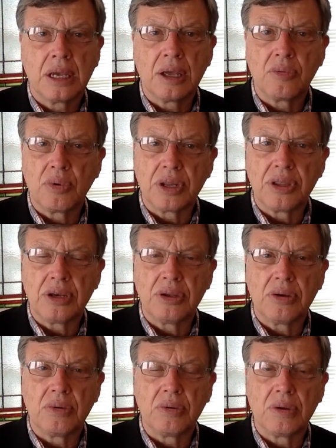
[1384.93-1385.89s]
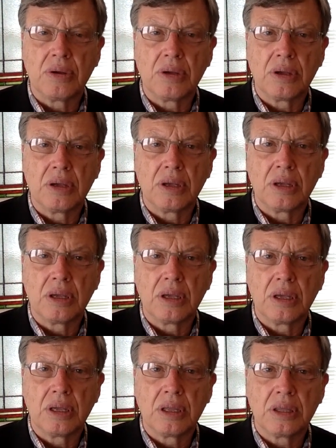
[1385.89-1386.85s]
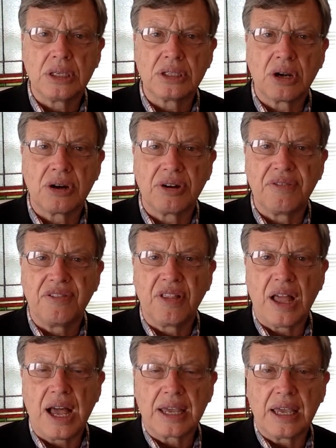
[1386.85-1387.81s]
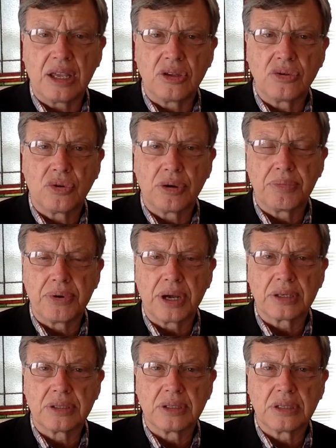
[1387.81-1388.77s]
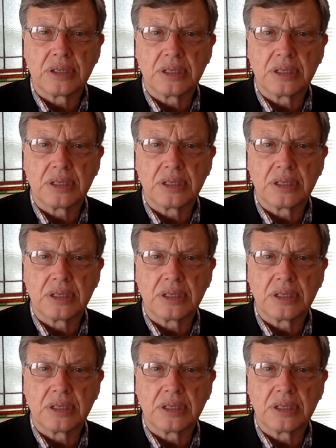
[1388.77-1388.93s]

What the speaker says: And what did they do? They started flocking toward BRICS.